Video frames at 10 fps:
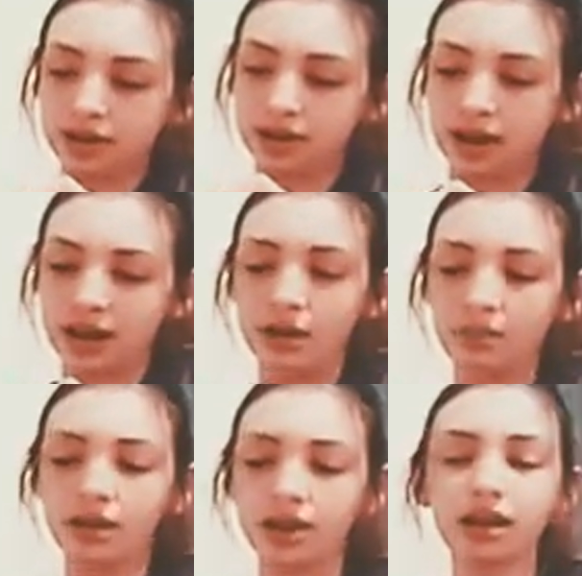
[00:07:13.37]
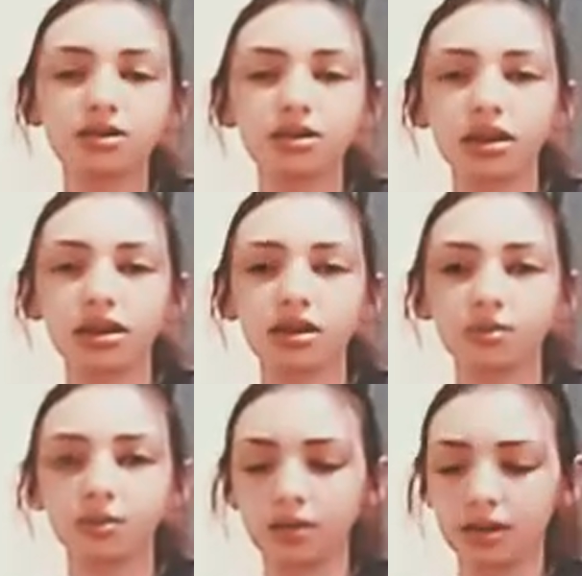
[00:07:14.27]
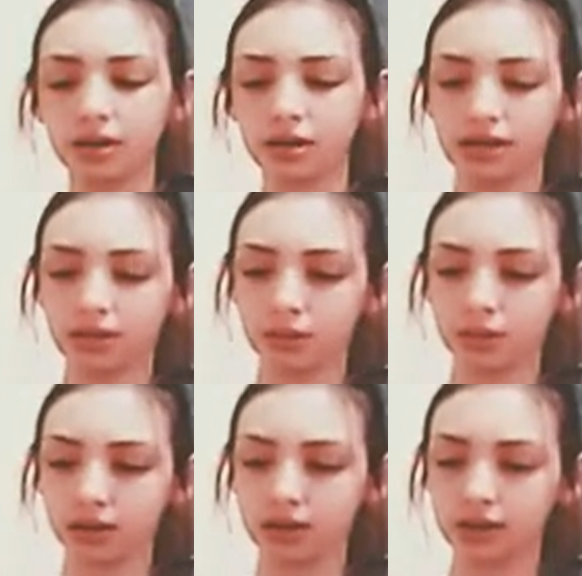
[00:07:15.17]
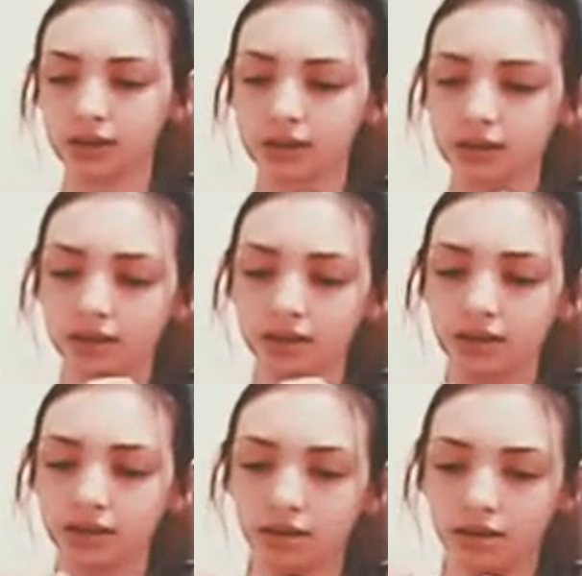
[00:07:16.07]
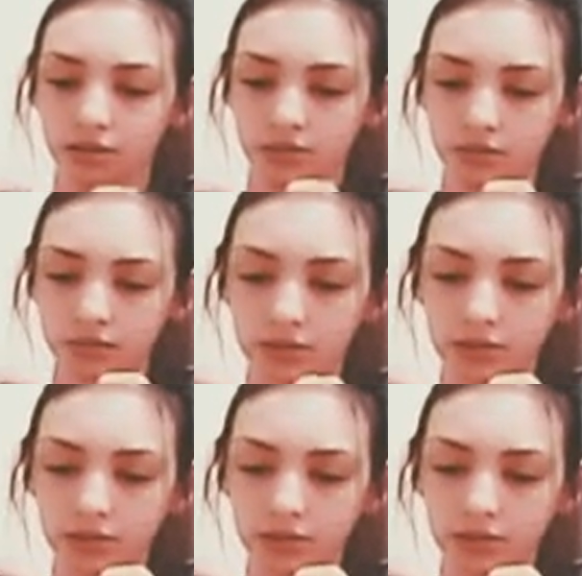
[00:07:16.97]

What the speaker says: But then they usually end up going in like the same place, and then all of them go together.